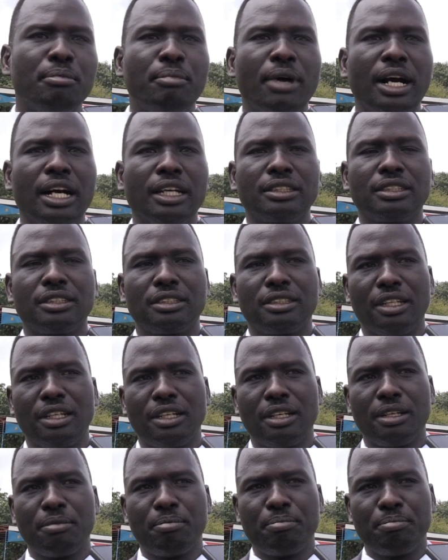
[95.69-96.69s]
But
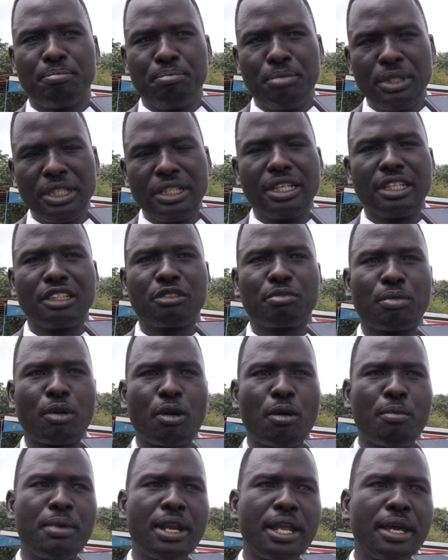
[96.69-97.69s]
the biggest
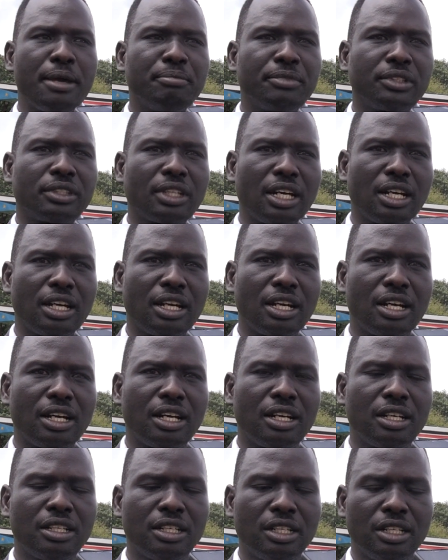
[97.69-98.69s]
problems
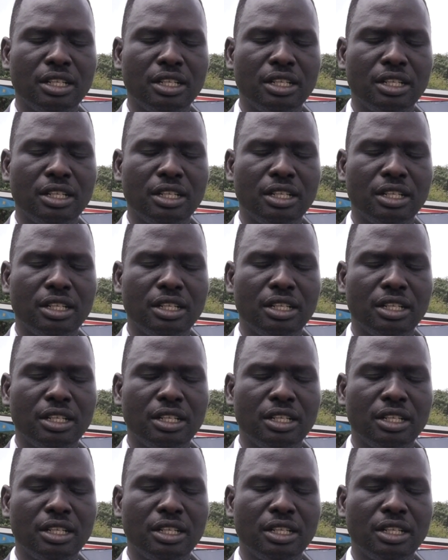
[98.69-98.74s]
are